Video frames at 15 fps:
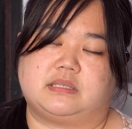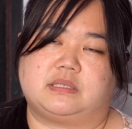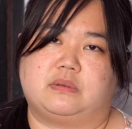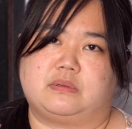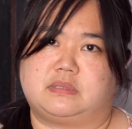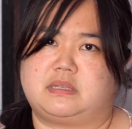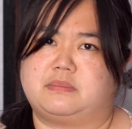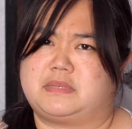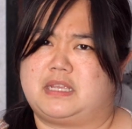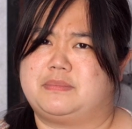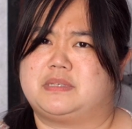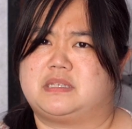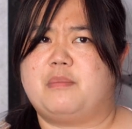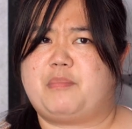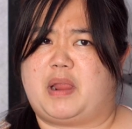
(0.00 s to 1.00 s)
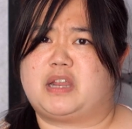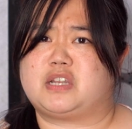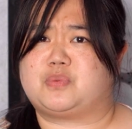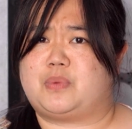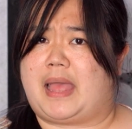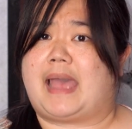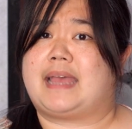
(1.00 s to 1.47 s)
So sometimes
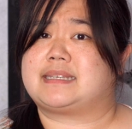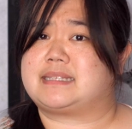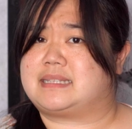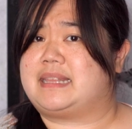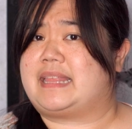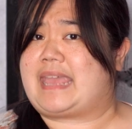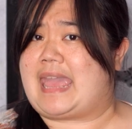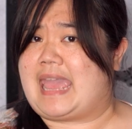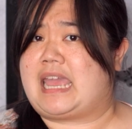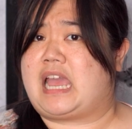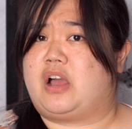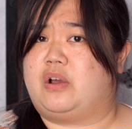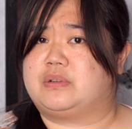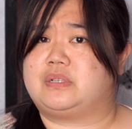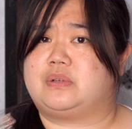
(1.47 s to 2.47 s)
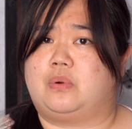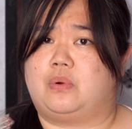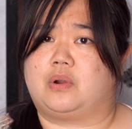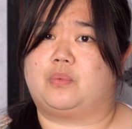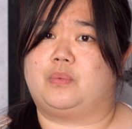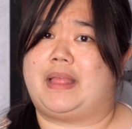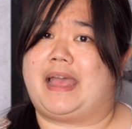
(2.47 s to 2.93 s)
parents will ask to like hang out
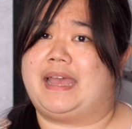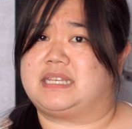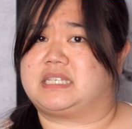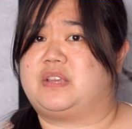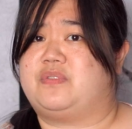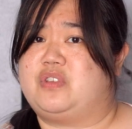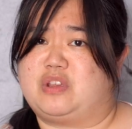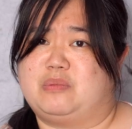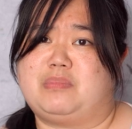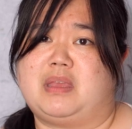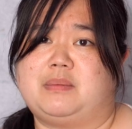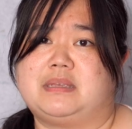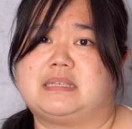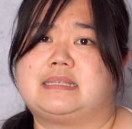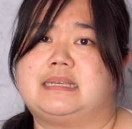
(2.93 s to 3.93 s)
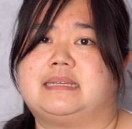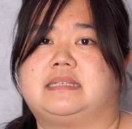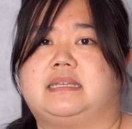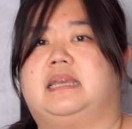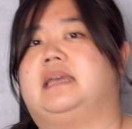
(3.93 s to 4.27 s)
or will ask if you can babysit,